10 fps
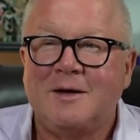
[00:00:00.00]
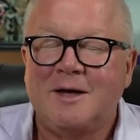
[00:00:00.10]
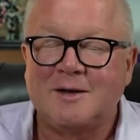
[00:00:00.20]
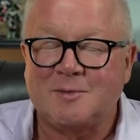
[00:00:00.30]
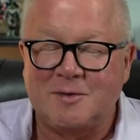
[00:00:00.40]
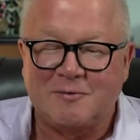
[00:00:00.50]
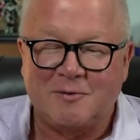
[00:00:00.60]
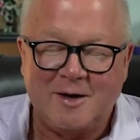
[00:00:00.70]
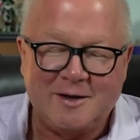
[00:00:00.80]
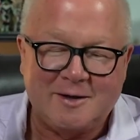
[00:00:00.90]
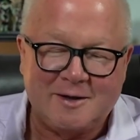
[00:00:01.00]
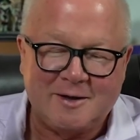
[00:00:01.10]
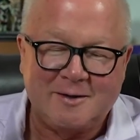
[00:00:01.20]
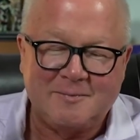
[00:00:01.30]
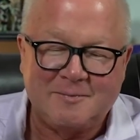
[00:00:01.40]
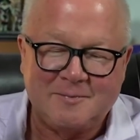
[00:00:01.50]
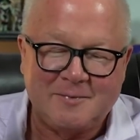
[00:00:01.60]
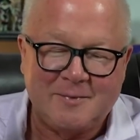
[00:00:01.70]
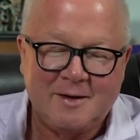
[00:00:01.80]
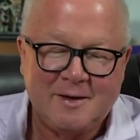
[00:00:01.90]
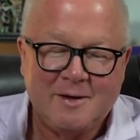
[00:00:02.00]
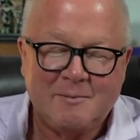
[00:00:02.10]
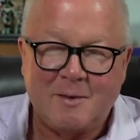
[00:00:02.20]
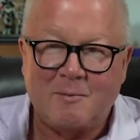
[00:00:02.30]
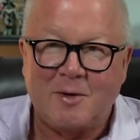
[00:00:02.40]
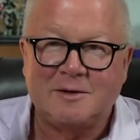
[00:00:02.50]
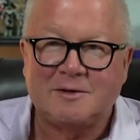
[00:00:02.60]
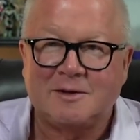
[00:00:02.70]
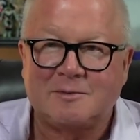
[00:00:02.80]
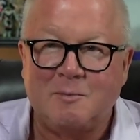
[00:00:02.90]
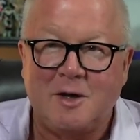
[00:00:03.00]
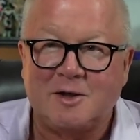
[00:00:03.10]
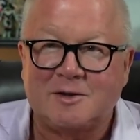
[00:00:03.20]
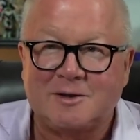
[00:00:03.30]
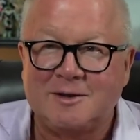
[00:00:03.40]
That's pretty frightening, isn't it? My brain's just mush.